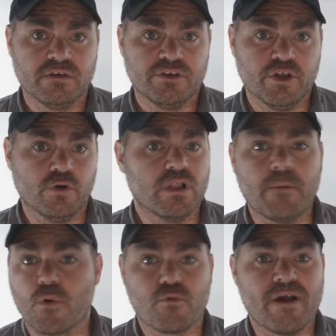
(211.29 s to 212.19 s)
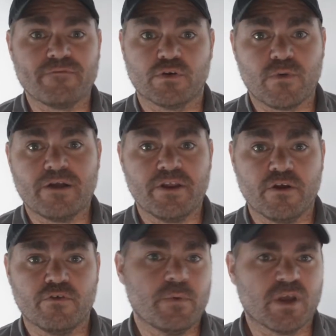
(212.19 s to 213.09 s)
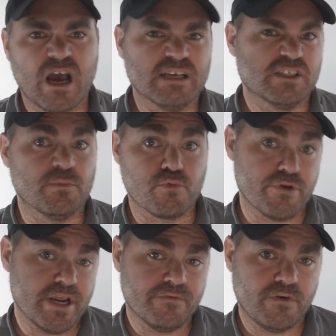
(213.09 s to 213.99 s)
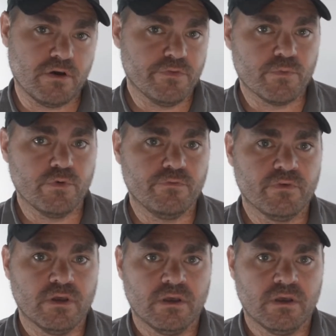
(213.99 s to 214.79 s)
A lot more prevalent around here. They would cause debris to fall on the roof.